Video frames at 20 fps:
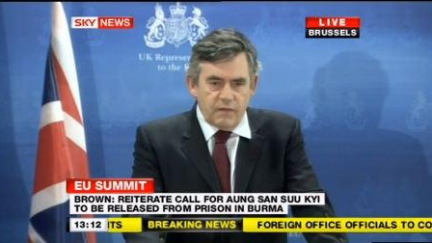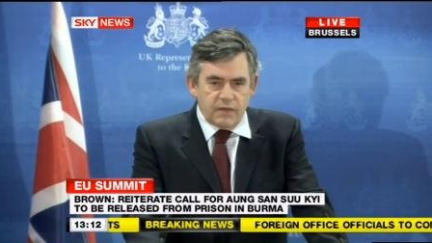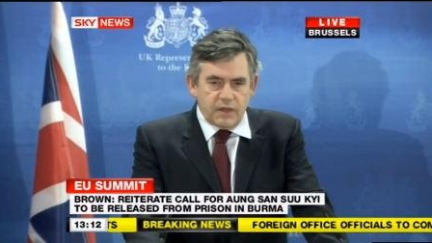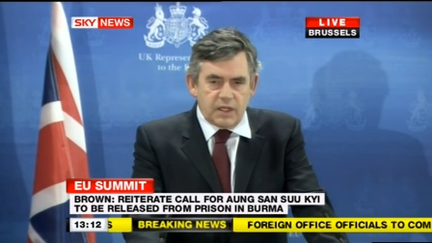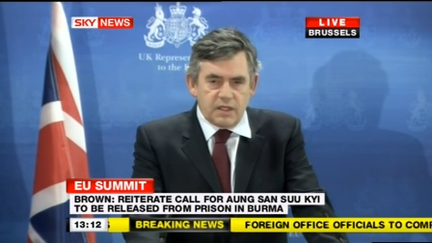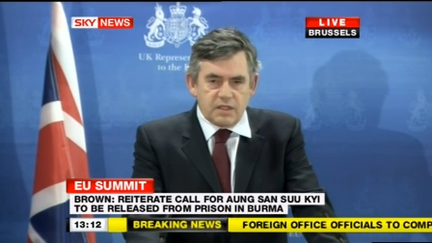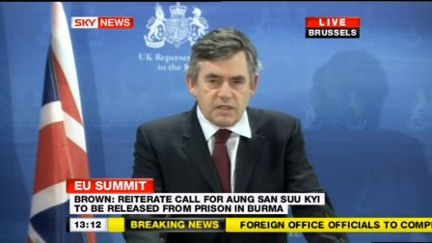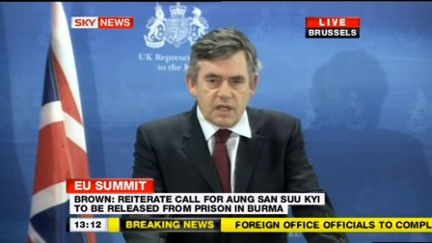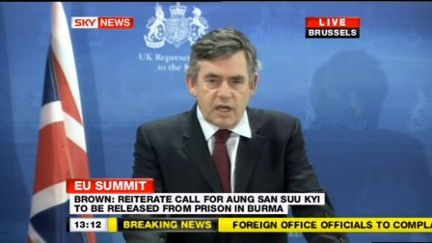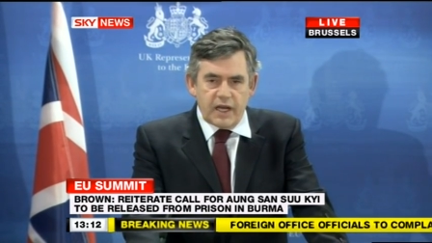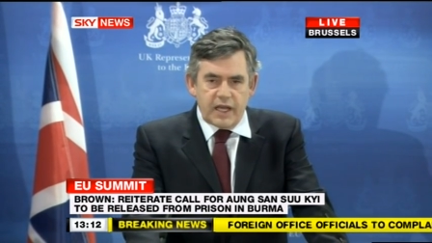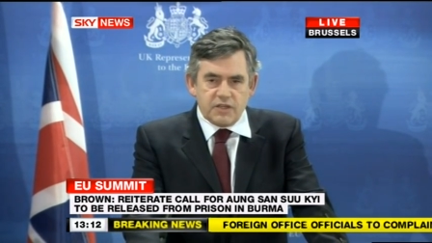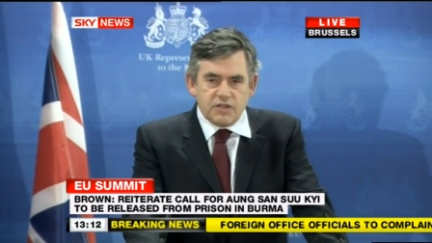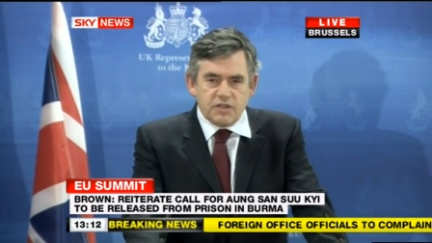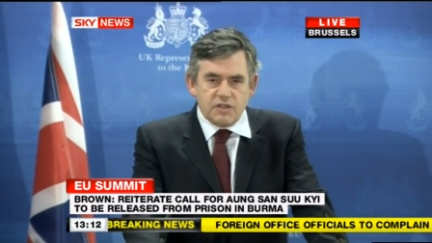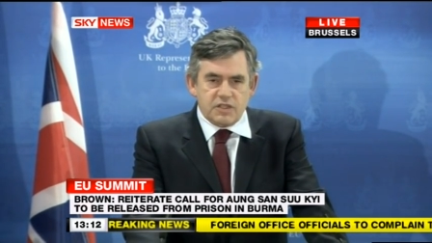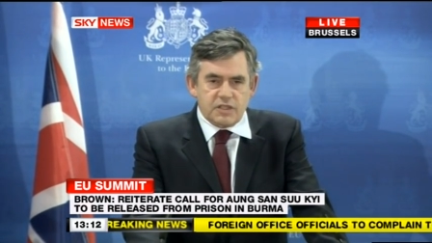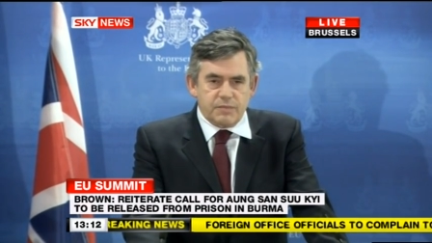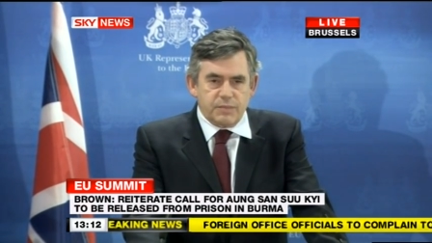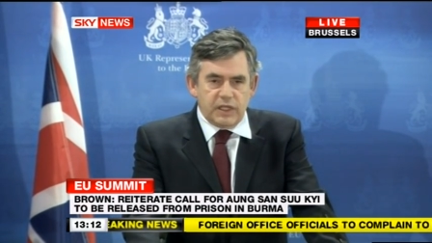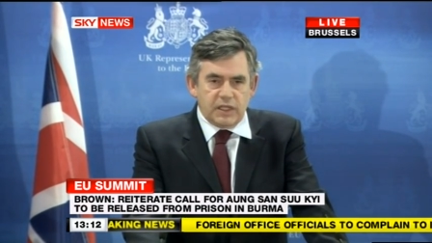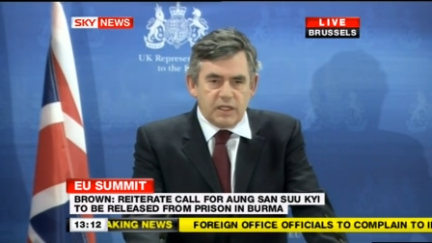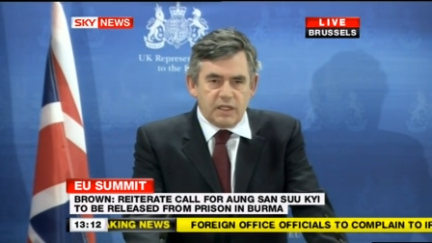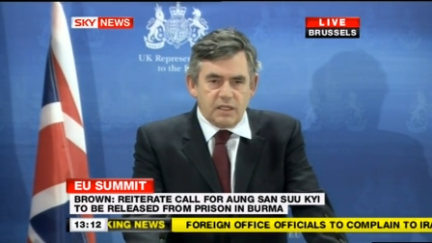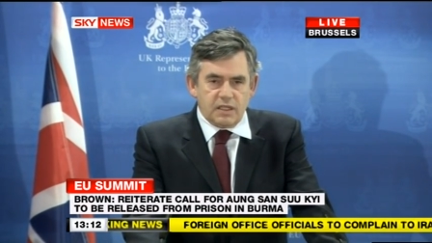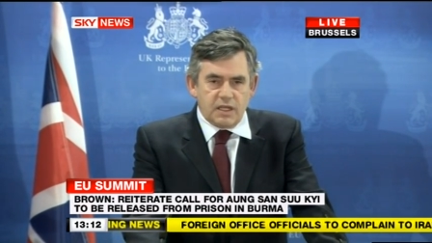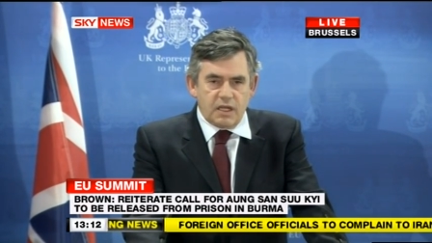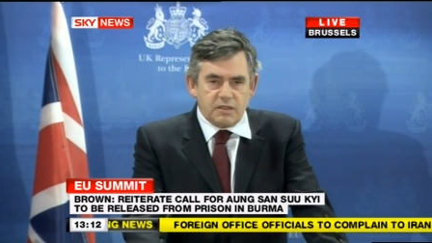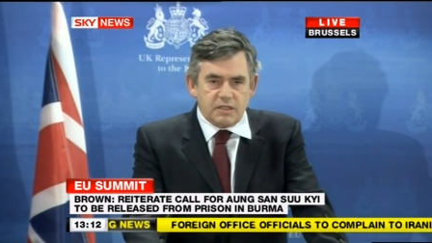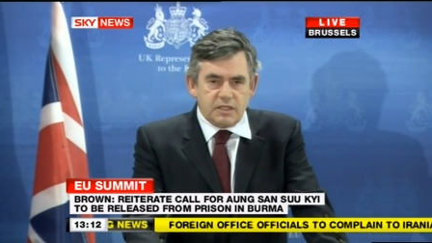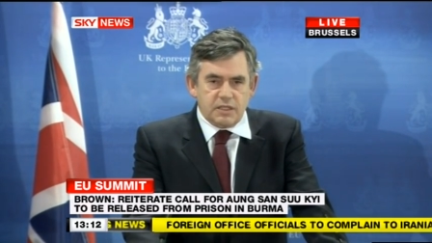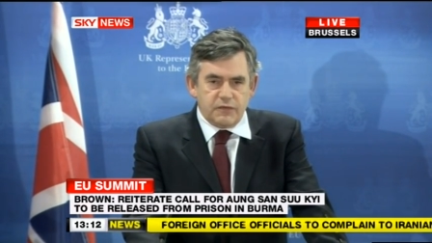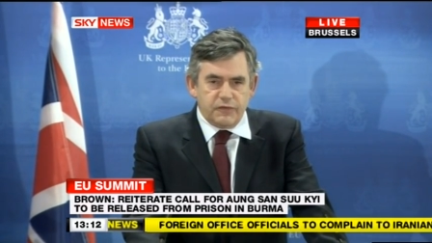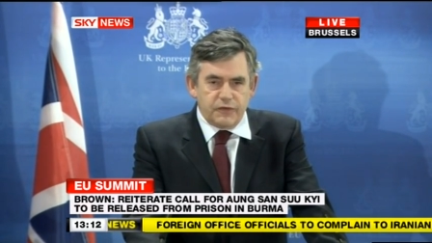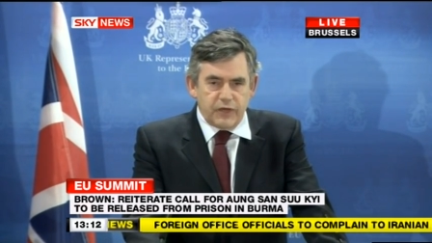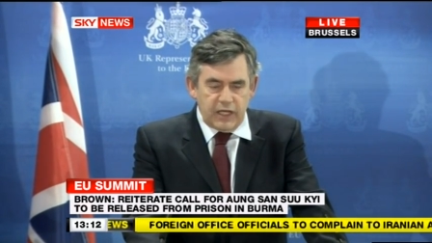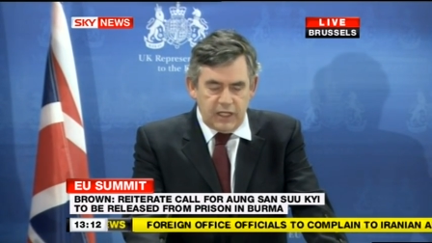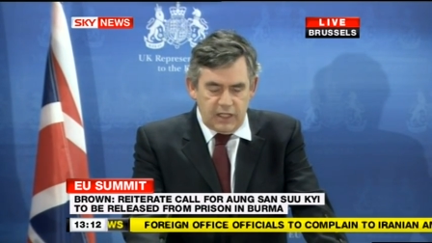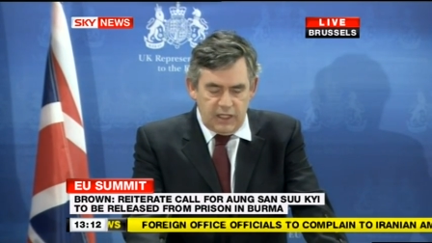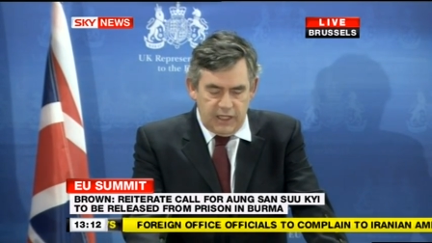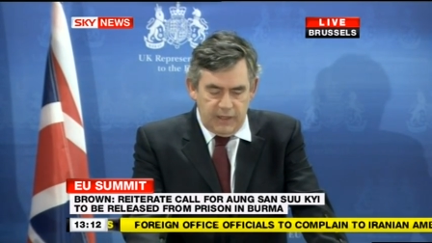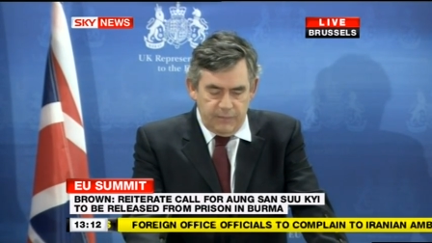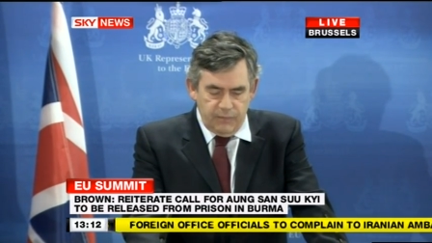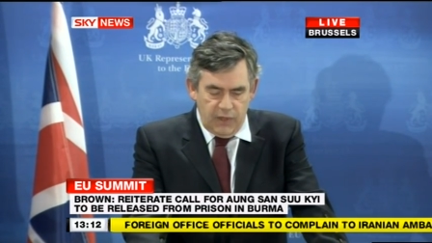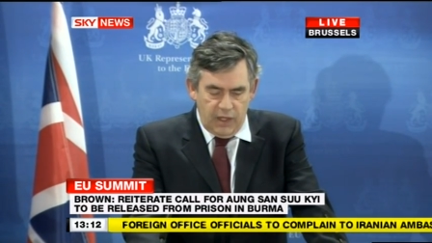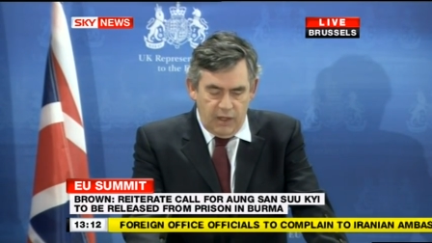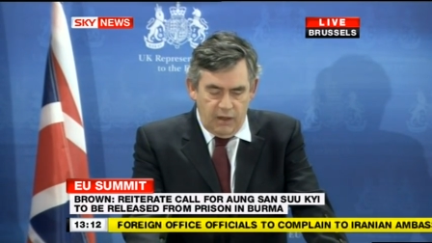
that its elections have been conducted fairly